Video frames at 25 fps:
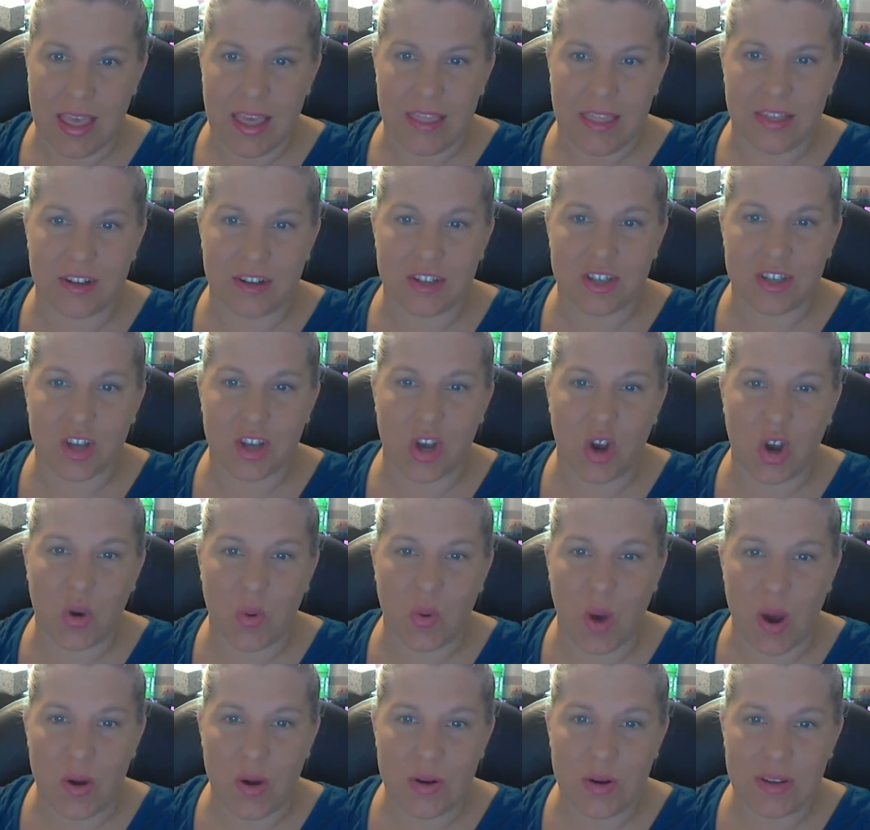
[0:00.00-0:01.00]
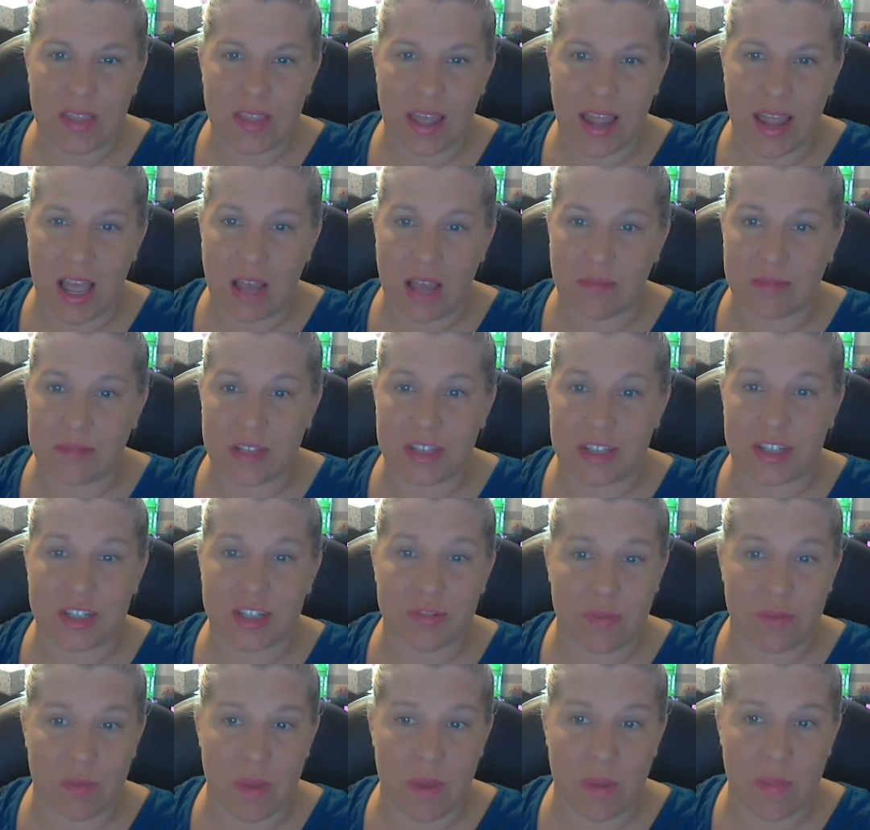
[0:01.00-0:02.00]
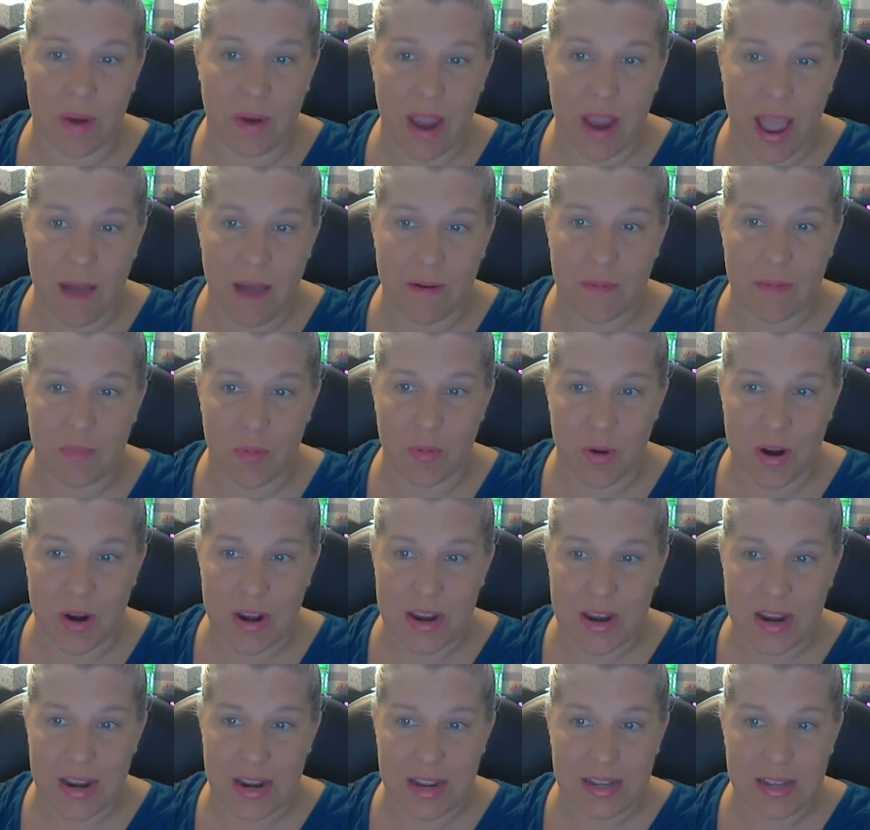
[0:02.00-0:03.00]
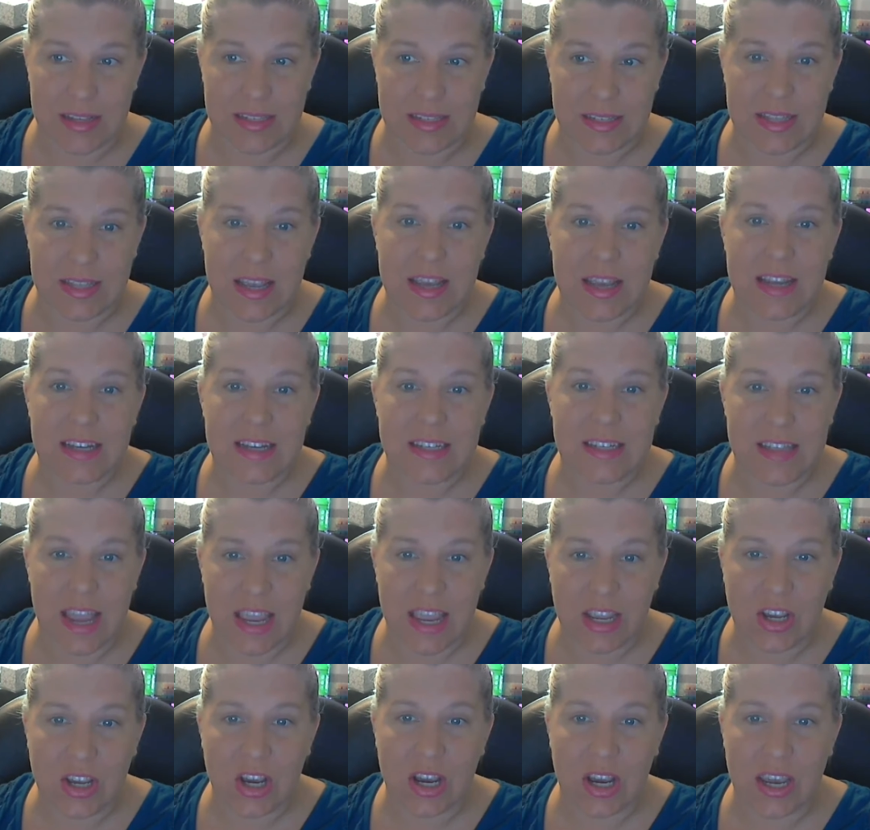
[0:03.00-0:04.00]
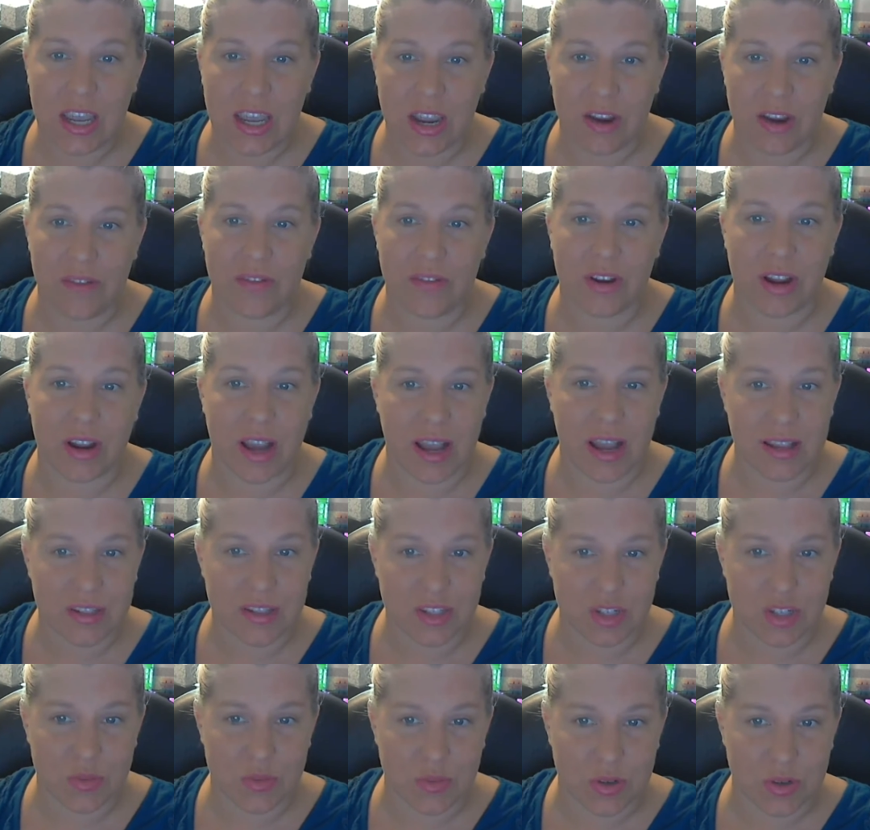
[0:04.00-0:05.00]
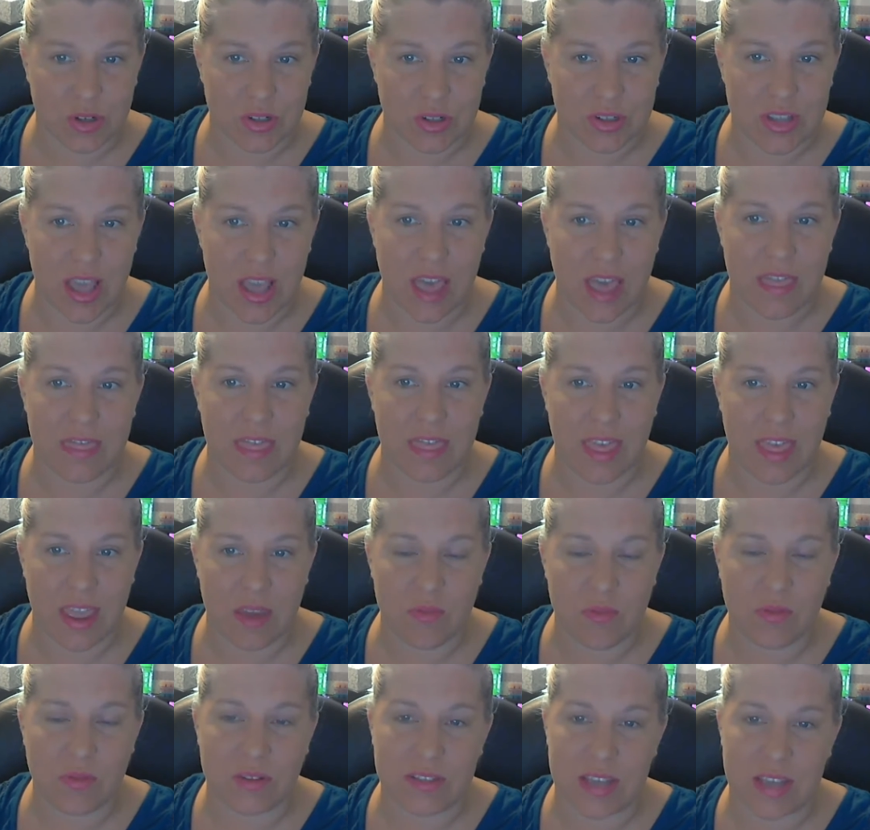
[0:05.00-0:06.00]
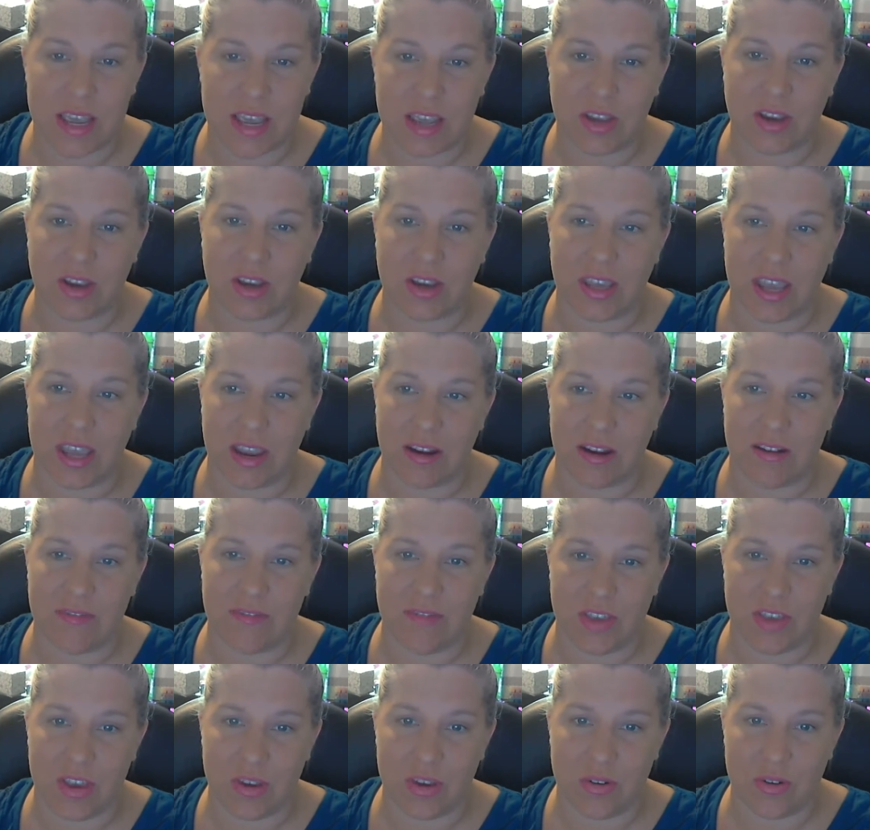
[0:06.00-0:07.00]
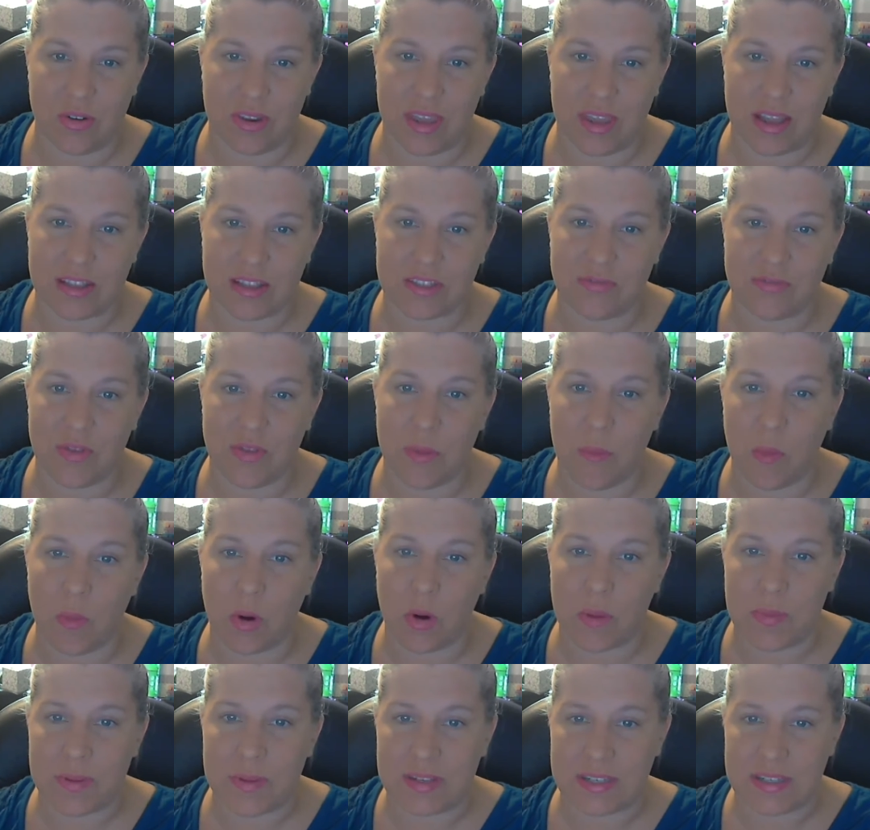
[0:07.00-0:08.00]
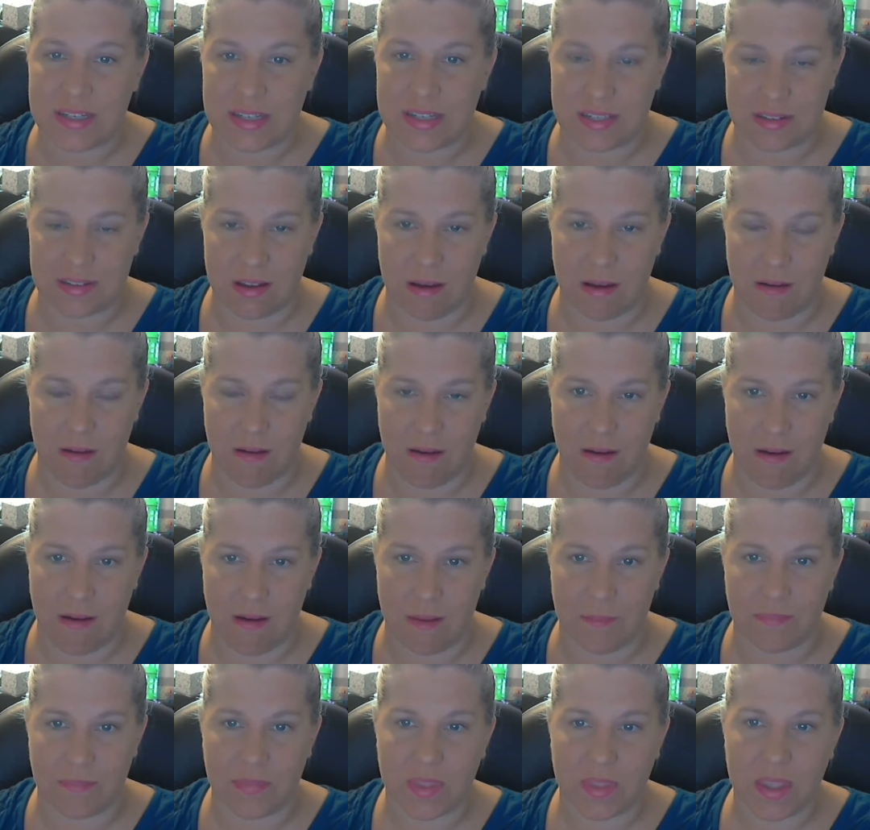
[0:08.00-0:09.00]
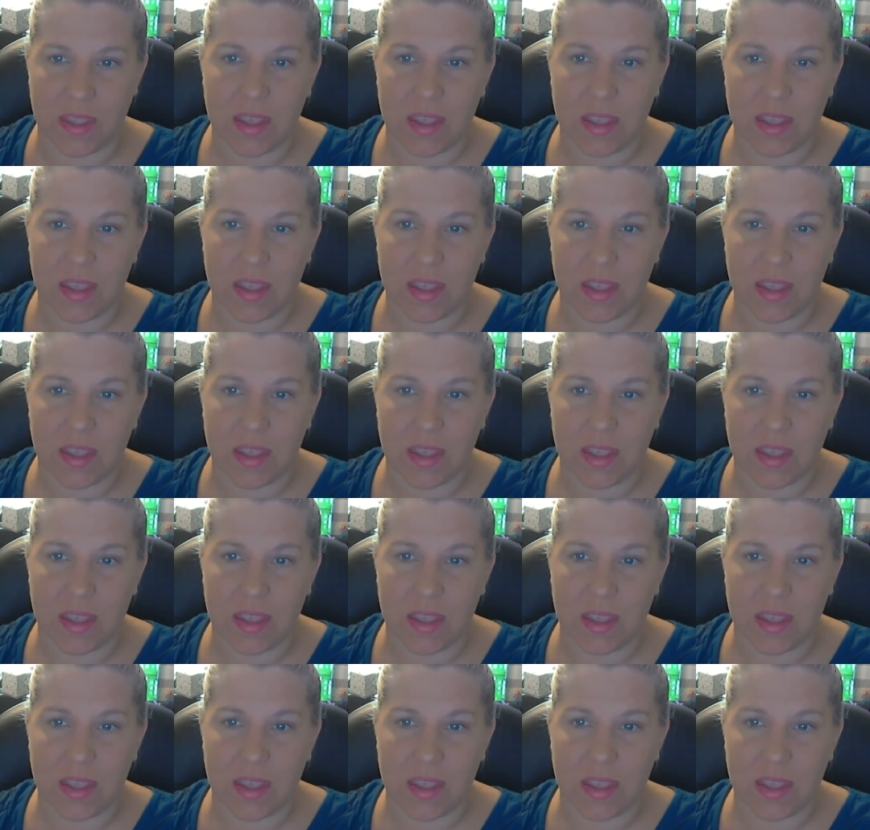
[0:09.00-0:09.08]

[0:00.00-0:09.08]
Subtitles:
There's a quote that helps us to remember how important it is. Take good care of your customers and they will take good care of you, and that's from morebusiness.com.